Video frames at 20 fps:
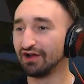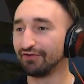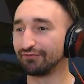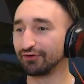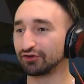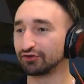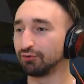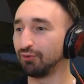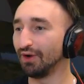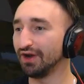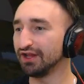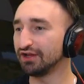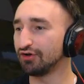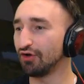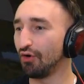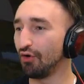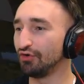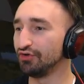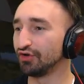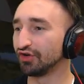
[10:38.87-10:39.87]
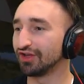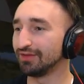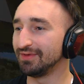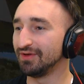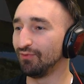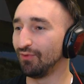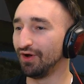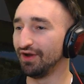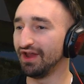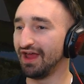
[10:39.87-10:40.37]
For twenty coal, you'll give
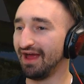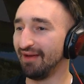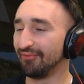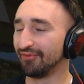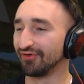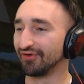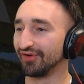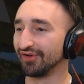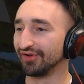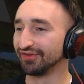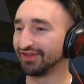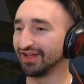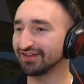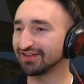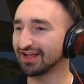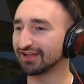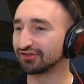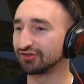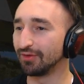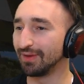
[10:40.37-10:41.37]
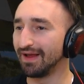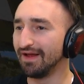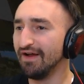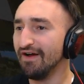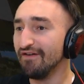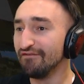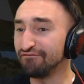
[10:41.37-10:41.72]
me one emerald. That's not too.